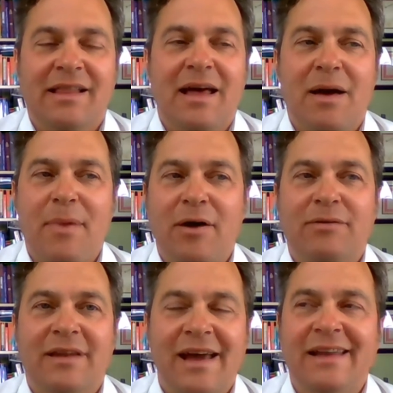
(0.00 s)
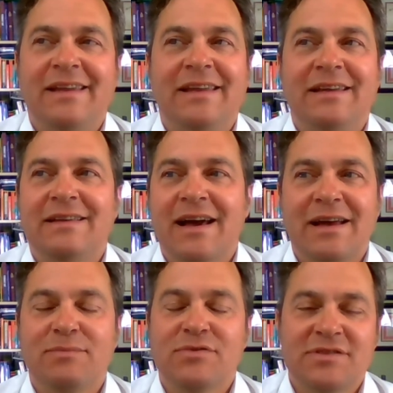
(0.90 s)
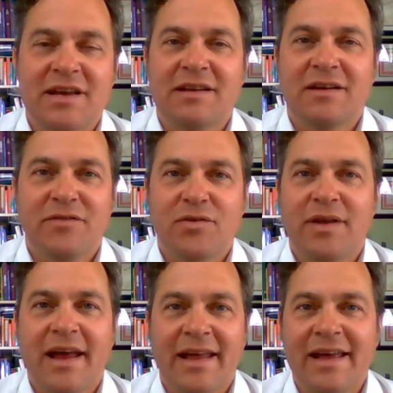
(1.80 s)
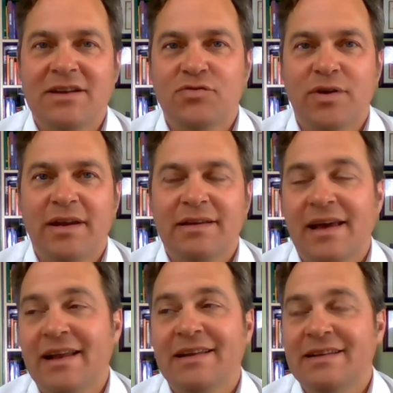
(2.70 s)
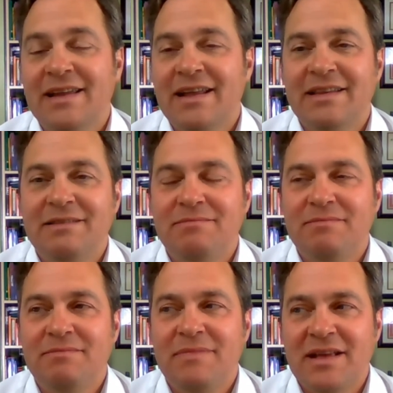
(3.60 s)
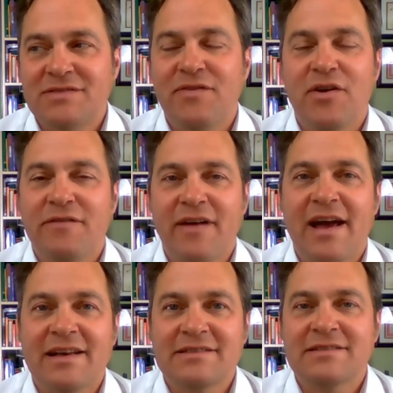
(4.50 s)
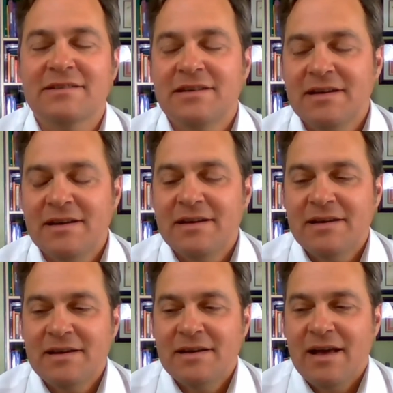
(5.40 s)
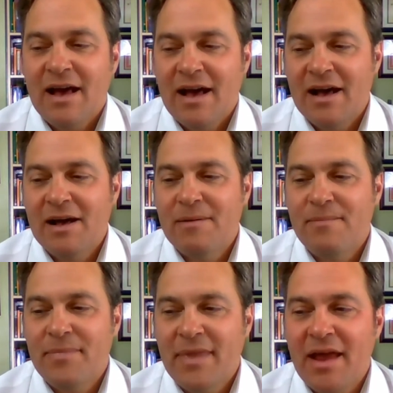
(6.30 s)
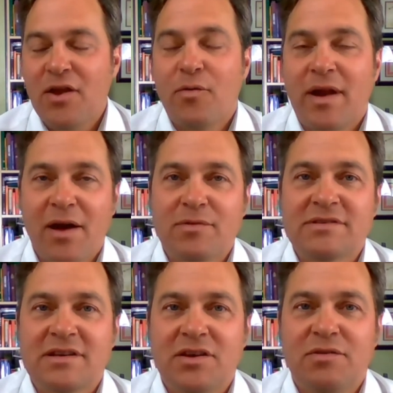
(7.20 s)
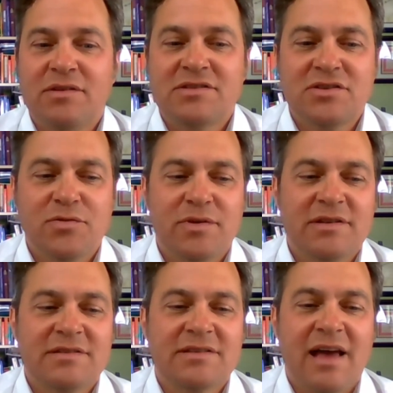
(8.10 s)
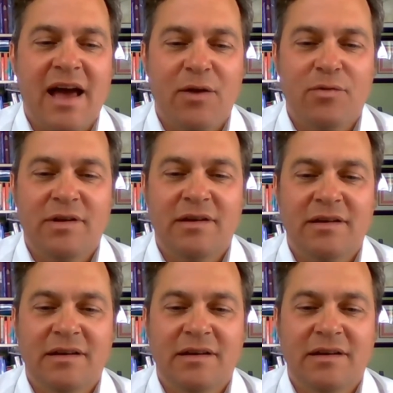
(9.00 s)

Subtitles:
about 99% of your data entry, and it's very fast. I know when I was a union steward, I would